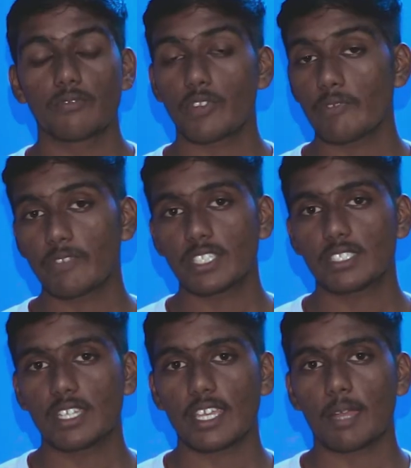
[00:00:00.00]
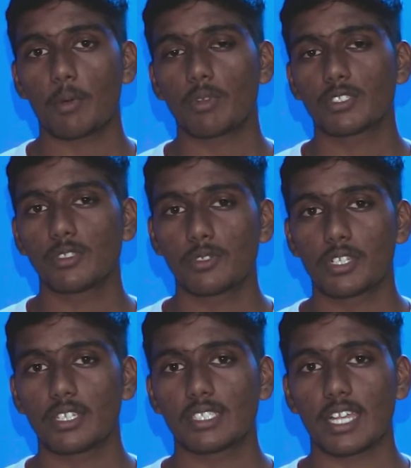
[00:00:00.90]
front-facing camera
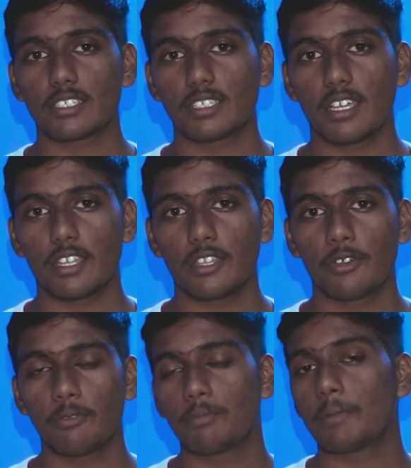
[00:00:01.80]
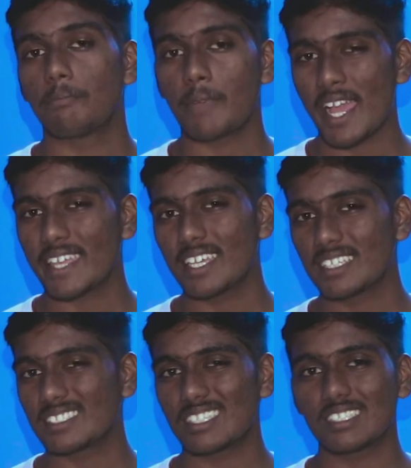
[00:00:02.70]
resolution is actually unknown, but my
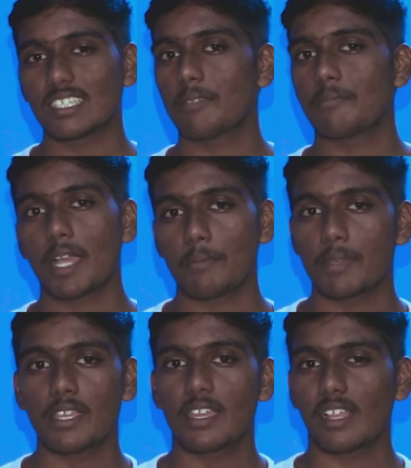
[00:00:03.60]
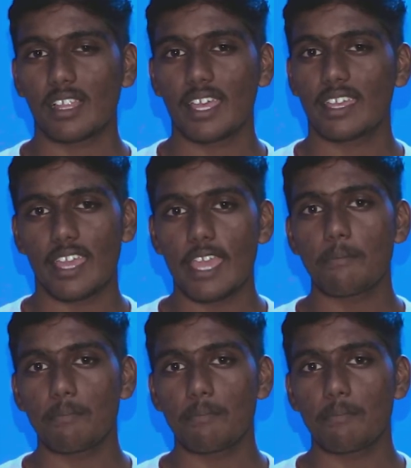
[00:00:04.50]
guess is it might be like 8